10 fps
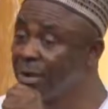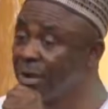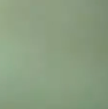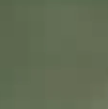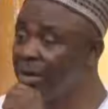
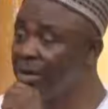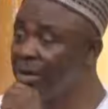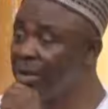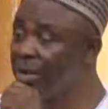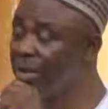a
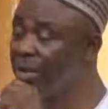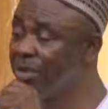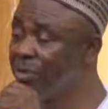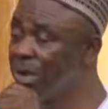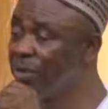
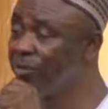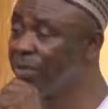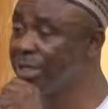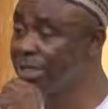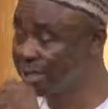man
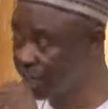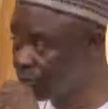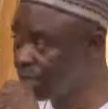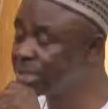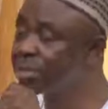of a
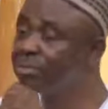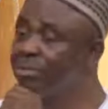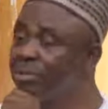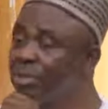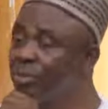distinguished
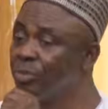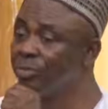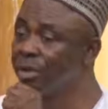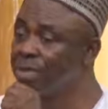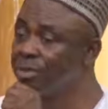
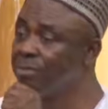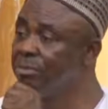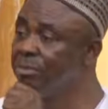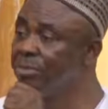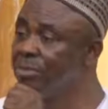profession.